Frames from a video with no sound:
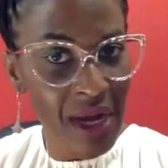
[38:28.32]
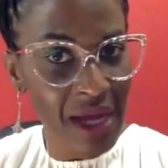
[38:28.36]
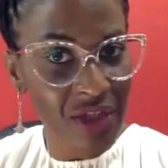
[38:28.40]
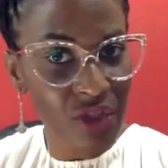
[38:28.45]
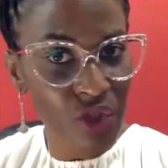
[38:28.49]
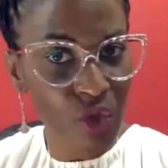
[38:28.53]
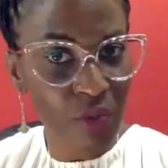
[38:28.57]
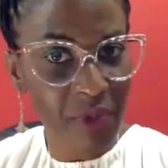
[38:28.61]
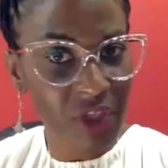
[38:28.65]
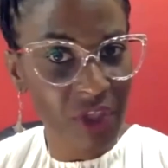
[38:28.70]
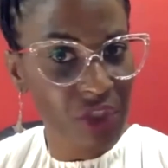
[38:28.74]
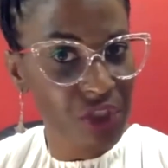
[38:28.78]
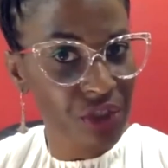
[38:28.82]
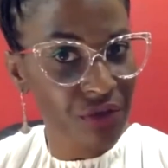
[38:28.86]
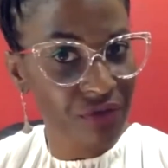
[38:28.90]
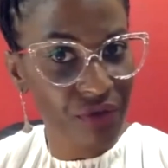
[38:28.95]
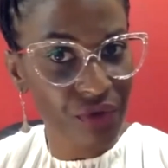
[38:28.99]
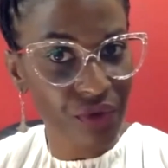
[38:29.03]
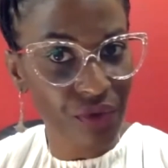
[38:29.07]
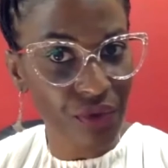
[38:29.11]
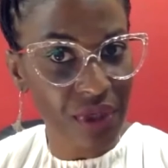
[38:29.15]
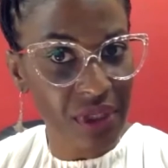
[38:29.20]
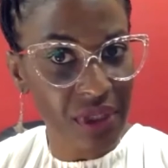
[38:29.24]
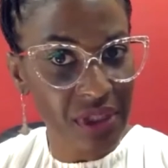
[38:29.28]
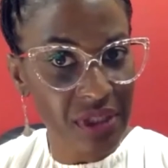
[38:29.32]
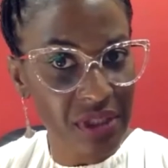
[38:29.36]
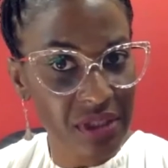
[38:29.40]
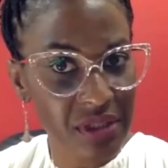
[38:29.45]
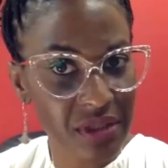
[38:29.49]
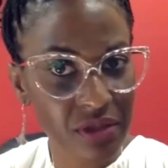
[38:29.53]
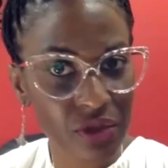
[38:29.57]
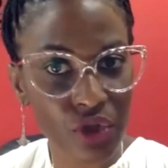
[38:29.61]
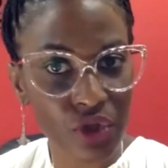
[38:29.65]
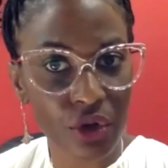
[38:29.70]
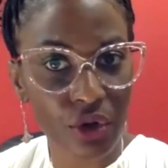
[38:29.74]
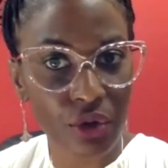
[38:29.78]
much your voice.
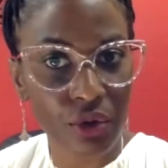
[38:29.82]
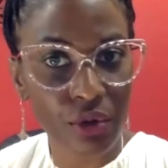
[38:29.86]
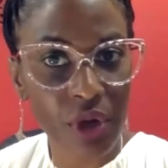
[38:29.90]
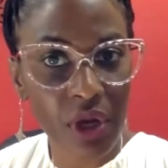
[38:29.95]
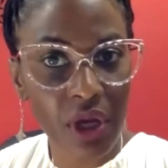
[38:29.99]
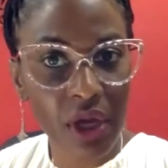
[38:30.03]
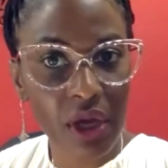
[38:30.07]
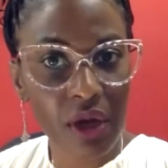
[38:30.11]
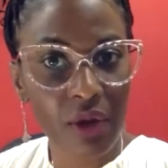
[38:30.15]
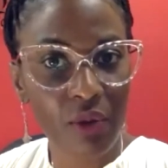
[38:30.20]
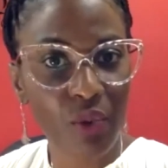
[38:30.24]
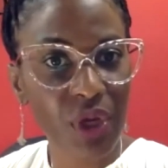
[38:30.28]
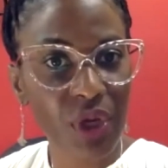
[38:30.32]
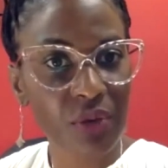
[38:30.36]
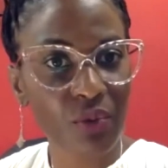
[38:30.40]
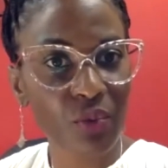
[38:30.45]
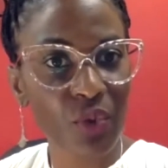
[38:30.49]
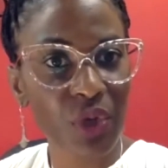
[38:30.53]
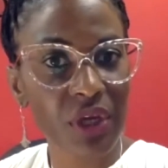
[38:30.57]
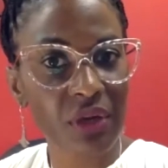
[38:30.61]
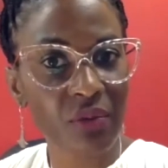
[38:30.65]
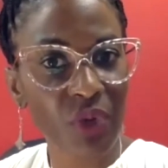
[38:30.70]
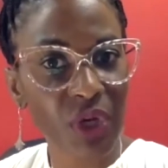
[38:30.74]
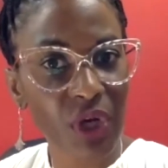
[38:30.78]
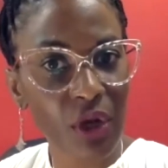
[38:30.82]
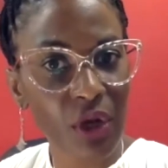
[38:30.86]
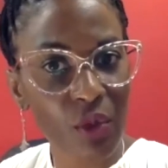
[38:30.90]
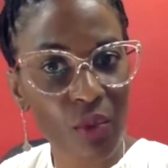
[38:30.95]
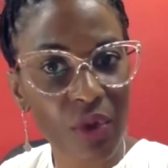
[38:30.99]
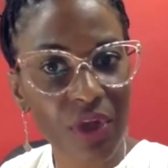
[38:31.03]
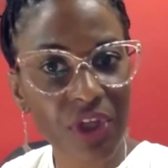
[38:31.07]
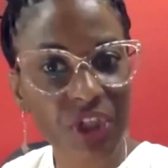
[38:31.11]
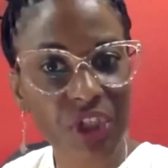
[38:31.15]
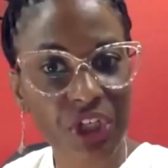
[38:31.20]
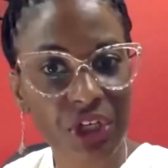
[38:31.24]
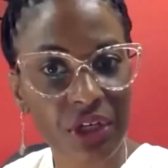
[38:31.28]
So we don't
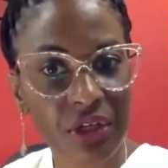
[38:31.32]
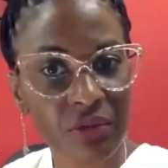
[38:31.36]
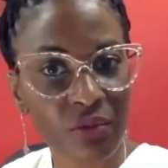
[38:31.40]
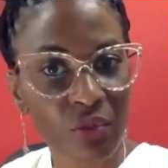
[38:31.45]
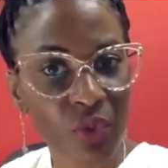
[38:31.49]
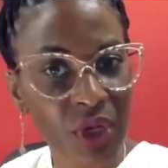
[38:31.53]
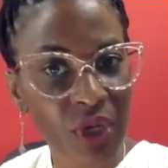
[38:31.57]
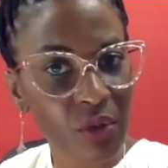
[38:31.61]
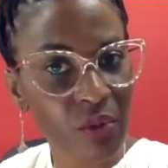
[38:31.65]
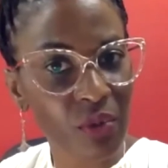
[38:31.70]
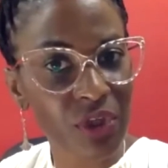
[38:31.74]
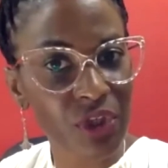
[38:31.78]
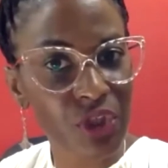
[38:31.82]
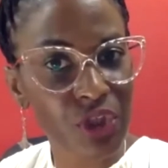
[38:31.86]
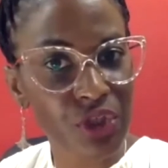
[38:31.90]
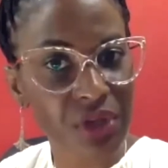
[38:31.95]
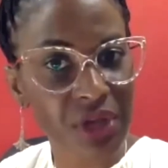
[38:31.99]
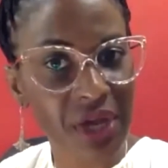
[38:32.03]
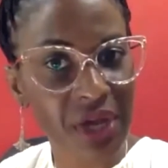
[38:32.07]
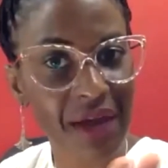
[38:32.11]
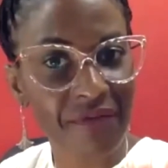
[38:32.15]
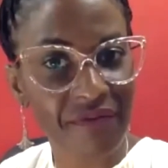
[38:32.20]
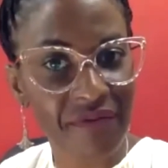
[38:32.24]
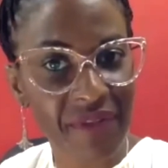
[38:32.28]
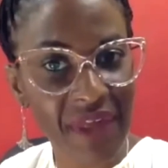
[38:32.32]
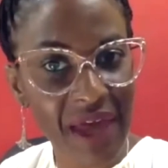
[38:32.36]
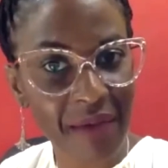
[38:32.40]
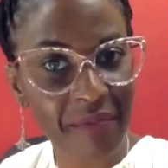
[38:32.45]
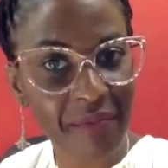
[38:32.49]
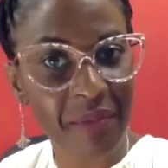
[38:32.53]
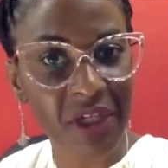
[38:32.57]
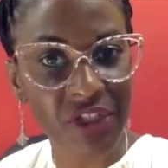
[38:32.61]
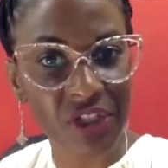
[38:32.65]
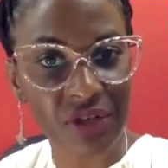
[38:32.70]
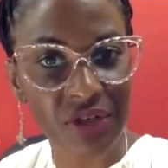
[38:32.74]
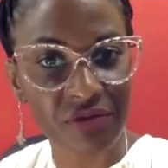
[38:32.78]
want you to have that
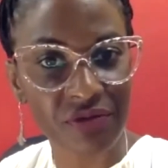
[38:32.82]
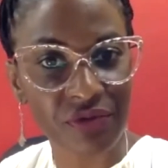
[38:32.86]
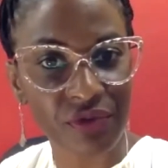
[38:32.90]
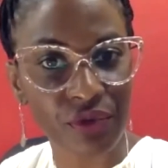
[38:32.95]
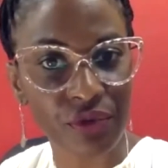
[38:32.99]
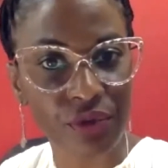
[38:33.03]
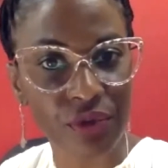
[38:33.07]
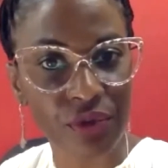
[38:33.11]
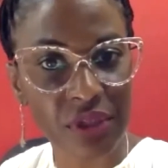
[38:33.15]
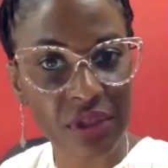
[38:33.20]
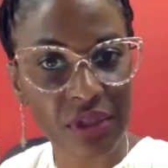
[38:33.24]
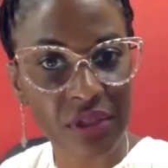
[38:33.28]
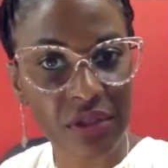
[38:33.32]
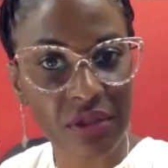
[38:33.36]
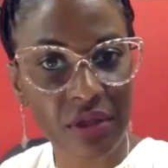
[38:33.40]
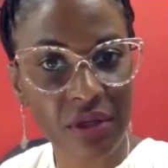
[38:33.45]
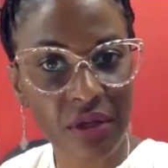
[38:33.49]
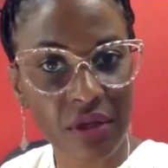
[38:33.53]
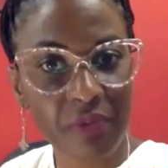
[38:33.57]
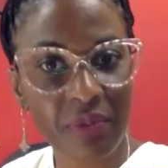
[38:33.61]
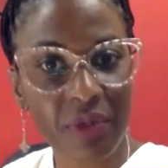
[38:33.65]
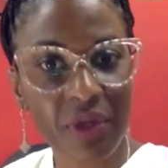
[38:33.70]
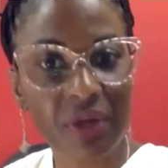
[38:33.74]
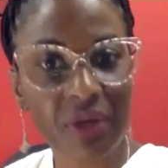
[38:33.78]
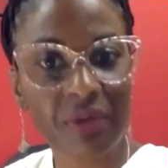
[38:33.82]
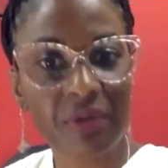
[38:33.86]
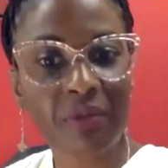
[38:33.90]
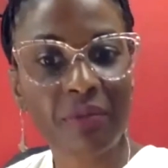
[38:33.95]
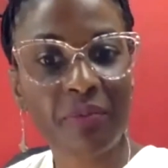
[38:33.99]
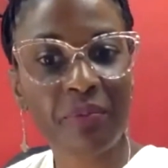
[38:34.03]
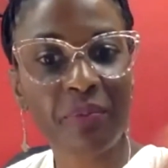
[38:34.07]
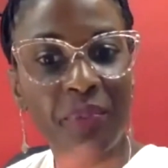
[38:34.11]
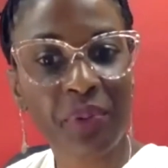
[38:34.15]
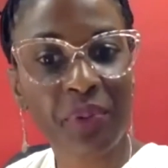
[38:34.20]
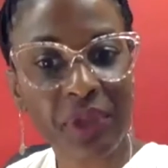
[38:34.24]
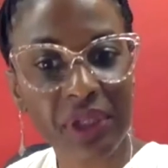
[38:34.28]
much influence. But
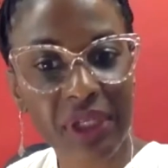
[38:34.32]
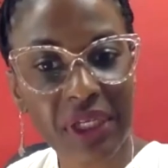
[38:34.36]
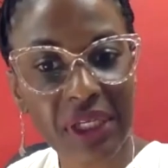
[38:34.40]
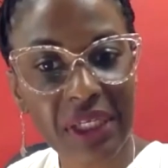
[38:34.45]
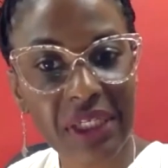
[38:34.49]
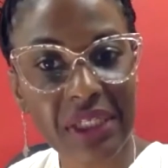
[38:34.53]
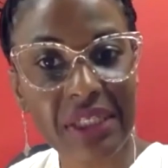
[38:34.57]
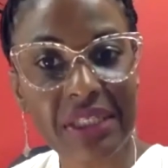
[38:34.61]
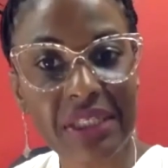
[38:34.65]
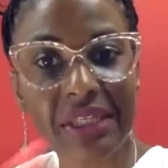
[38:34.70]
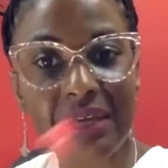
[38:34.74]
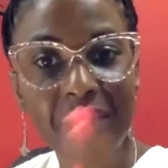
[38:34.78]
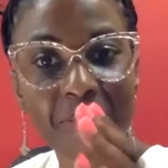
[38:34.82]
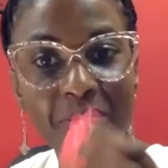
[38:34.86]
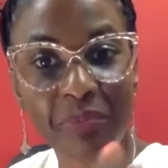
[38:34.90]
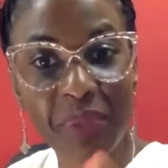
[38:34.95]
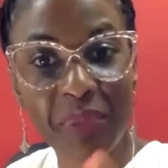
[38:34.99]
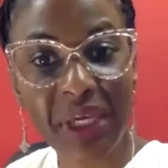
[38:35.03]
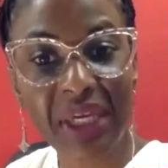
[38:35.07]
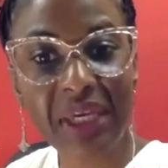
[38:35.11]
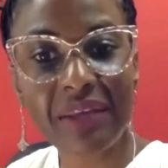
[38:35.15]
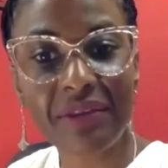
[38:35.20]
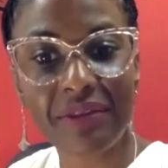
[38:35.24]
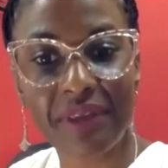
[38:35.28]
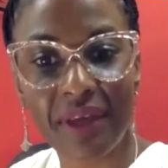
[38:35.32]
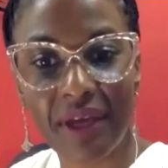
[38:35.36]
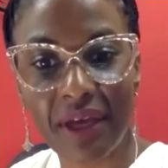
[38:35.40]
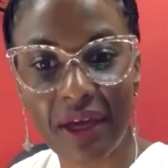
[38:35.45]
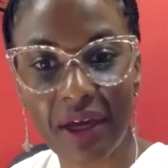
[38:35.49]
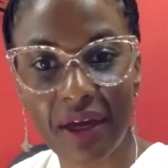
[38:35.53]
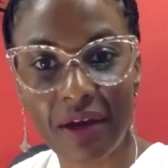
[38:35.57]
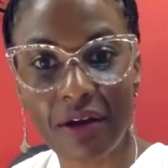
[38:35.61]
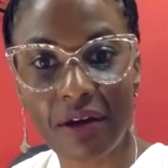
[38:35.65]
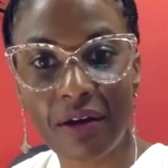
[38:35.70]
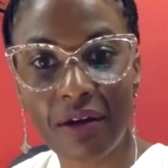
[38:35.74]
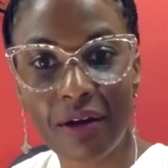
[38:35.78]
please be
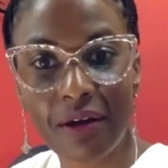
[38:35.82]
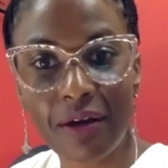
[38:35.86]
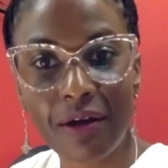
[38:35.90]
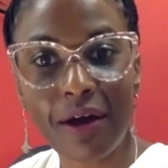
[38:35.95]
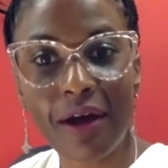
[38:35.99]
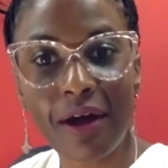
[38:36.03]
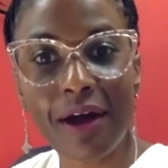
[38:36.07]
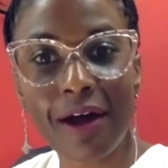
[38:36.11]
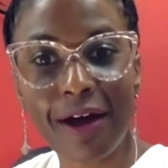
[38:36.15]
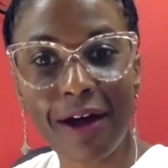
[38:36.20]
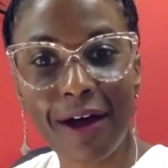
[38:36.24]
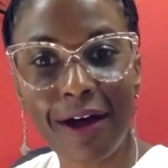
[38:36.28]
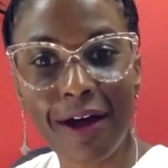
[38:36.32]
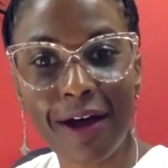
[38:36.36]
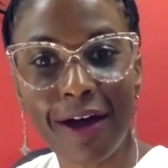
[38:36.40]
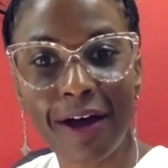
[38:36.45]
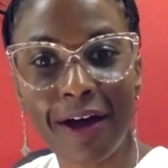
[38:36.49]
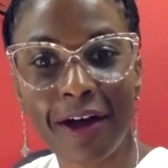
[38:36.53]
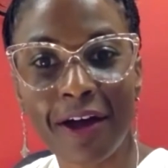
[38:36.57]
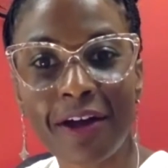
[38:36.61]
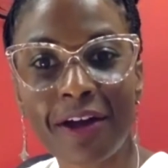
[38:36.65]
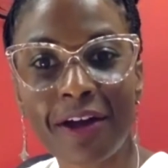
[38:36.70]
there to